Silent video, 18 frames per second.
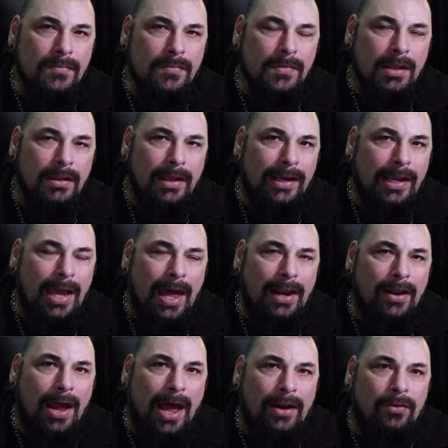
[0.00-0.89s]
like
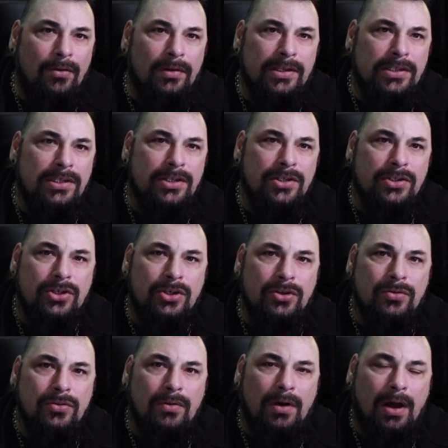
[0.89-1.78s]
I don't listen
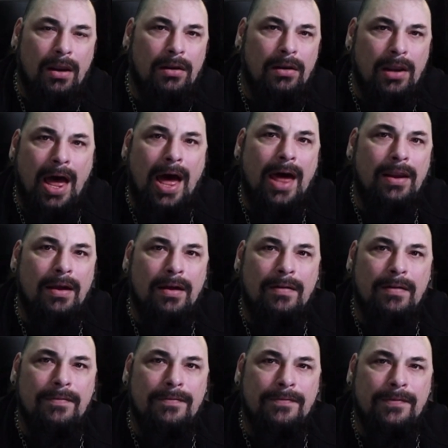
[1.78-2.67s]
to a lot
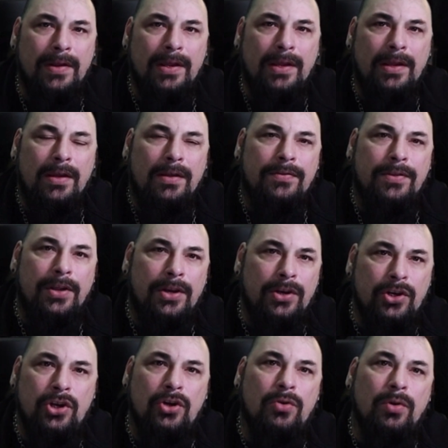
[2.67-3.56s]
of the
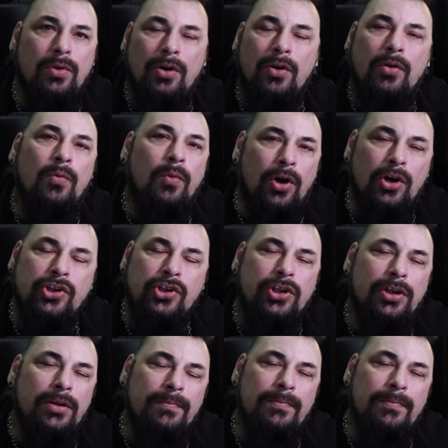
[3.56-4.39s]
newer worship